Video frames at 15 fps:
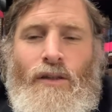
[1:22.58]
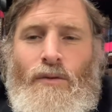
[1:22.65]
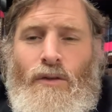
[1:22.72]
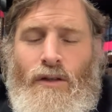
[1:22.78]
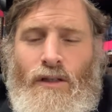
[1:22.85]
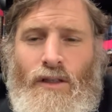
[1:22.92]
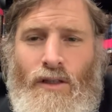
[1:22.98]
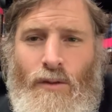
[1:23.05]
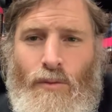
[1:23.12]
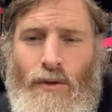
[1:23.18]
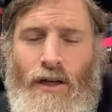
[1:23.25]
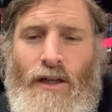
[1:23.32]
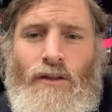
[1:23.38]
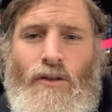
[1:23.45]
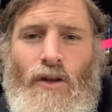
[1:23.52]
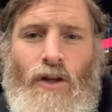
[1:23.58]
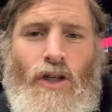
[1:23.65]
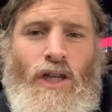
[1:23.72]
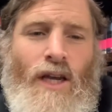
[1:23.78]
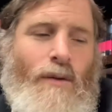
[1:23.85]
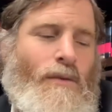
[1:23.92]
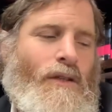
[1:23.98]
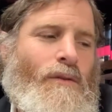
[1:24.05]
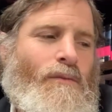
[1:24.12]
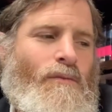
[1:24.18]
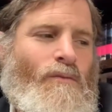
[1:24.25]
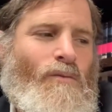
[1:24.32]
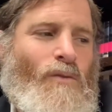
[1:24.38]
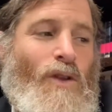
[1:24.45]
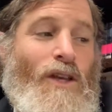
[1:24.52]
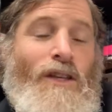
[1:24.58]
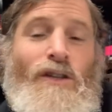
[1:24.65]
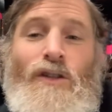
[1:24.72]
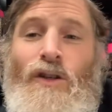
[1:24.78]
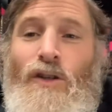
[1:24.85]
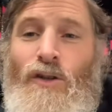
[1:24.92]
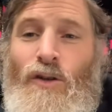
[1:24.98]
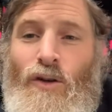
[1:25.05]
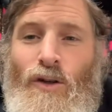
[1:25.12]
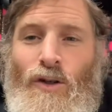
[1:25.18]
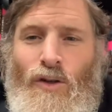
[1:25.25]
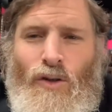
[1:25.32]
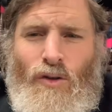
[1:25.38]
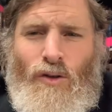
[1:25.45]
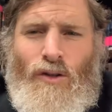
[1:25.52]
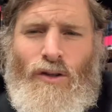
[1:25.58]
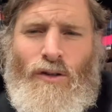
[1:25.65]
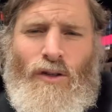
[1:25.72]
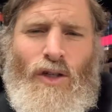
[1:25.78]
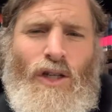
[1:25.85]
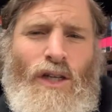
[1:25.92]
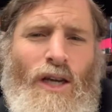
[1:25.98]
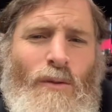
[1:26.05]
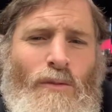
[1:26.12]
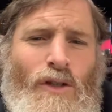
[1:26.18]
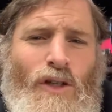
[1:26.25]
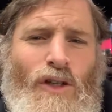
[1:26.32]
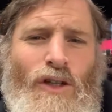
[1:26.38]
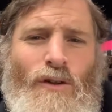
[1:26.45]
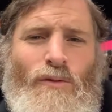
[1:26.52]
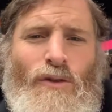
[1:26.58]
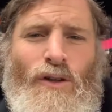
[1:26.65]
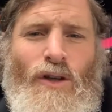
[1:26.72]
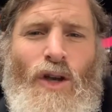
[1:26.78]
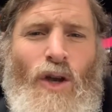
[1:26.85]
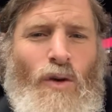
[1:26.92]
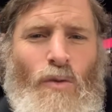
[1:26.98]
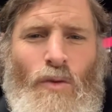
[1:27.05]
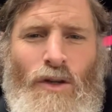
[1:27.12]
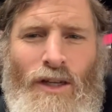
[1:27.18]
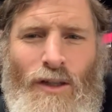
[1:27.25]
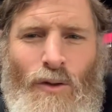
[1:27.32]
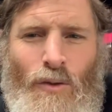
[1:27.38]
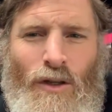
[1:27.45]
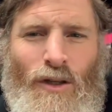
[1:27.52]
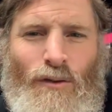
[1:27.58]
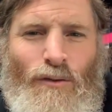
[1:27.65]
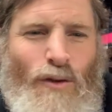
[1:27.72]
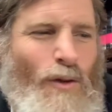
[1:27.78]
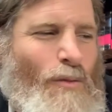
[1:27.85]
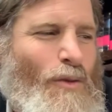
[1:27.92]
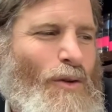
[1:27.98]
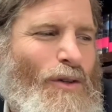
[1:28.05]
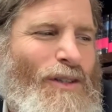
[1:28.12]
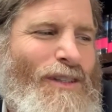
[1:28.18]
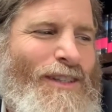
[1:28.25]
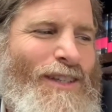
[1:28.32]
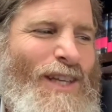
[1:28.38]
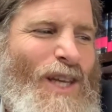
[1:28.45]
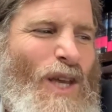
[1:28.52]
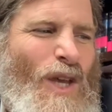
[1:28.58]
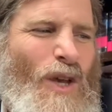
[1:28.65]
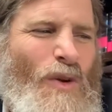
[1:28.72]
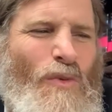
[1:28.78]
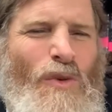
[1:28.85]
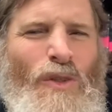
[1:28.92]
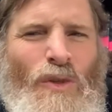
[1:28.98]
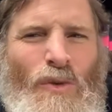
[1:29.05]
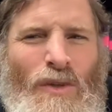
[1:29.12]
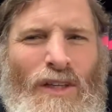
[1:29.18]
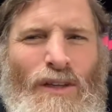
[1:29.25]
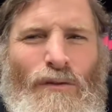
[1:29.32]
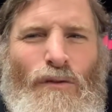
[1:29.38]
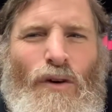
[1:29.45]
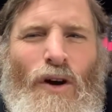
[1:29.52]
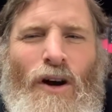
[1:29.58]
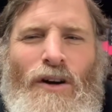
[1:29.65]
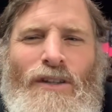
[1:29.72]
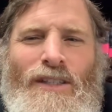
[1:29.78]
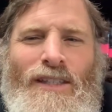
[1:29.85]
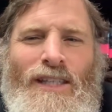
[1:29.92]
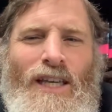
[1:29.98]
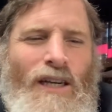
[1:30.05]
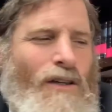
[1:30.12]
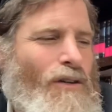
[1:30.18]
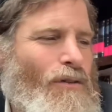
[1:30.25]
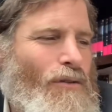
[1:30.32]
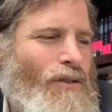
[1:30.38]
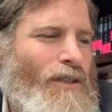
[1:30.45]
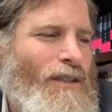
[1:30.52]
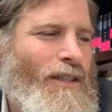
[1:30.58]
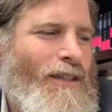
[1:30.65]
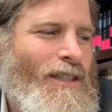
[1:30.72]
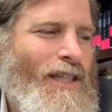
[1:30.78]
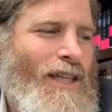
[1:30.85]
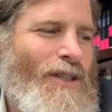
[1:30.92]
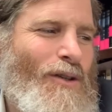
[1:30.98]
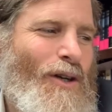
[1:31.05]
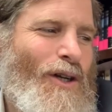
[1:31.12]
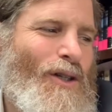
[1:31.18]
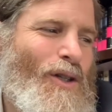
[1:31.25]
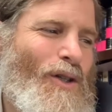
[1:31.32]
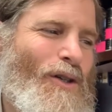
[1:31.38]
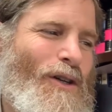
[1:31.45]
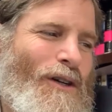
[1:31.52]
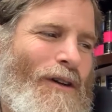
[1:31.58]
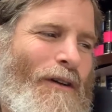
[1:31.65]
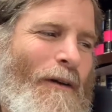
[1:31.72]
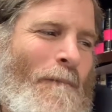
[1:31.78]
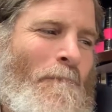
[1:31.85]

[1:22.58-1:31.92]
expressed on Shabbos. Says Chashulchan, Shabbos Shira, we're not doing it for the birds. We're doing it for ourselves. Says Chashulchan,